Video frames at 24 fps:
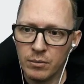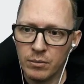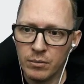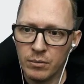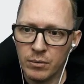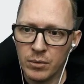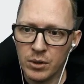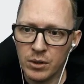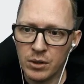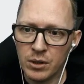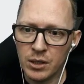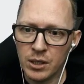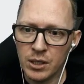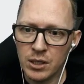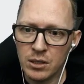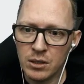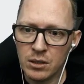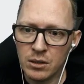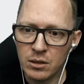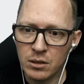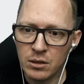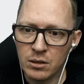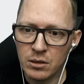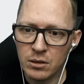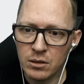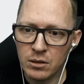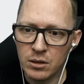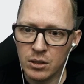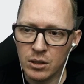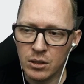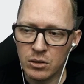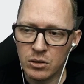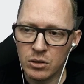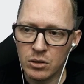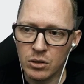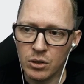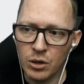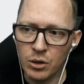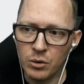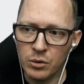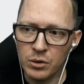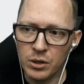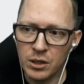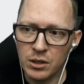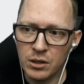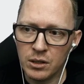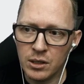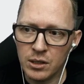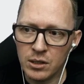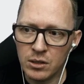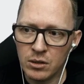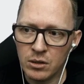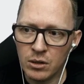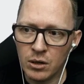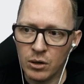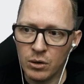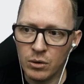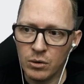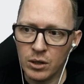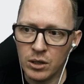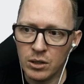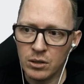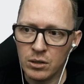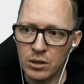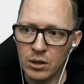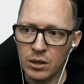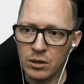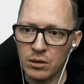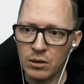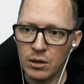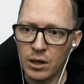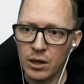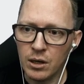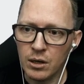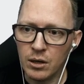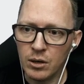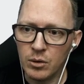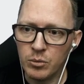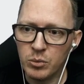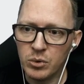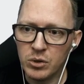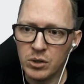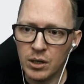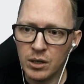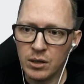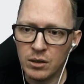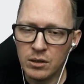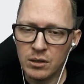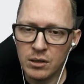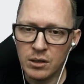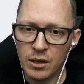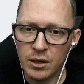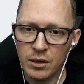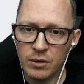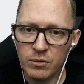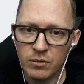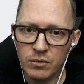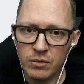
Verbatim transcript: But this, just know that this code is not one hundred percent safe.